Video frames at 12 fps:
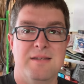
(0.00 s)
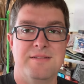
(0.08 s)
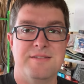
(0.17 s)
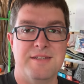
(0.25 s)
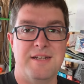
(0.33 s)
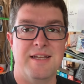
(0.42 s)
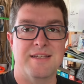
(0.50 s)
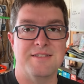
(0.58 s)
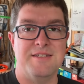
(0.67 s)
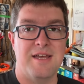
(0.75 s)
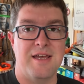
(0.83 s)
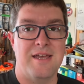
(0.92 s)
It's the next
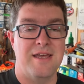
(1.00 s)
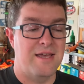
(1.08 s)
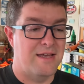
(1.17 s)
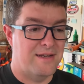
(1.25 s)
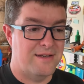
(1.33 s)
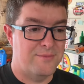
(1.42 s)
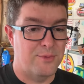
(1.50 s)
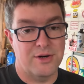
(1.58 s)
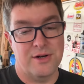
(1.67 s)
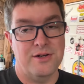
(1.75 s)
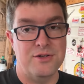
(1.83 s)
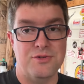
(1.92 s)
day and we're
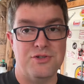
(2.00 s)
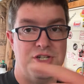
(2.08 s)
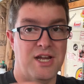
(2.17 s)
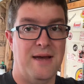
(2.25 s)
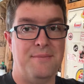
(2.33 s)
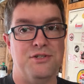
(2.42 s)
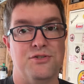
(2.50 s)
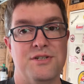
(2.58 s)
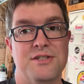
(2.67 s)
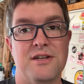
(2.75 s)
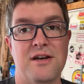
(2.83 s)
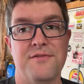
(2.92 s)
gonna do geometry
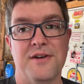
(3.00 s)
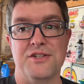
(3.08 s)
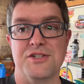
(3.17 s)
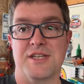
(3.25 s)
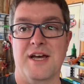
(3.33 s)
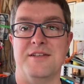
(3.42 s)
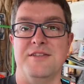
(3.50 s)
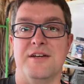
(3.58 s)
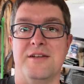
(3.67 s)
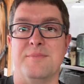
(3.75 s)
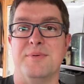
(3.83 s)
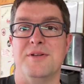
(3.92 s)
stuff. I just got
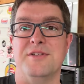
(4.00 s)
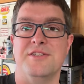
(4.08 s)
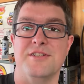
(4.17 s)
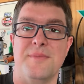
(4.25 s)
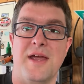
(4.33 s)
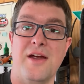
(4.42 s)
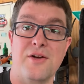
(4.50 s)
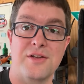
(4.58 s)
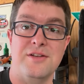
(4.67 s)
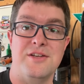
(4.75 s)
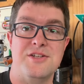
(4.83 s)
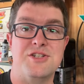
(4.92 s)
done putting some air
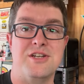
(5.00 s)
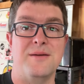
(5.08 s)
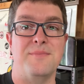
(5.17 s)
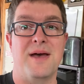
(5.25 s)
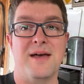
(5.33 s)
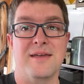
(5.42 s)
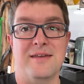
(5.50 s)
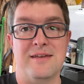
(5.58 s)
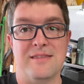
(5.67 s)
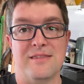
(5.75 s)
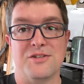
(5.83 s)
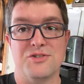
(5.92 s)
conditioning back
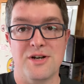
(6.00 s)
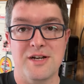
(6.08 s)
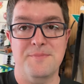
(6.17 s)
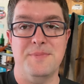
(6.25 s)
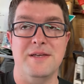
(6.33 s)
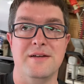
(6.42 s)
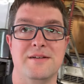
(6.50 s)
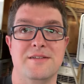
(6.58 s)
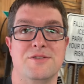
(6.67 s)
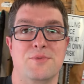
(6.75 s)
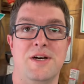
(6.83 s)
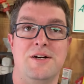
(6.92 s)
in the truck because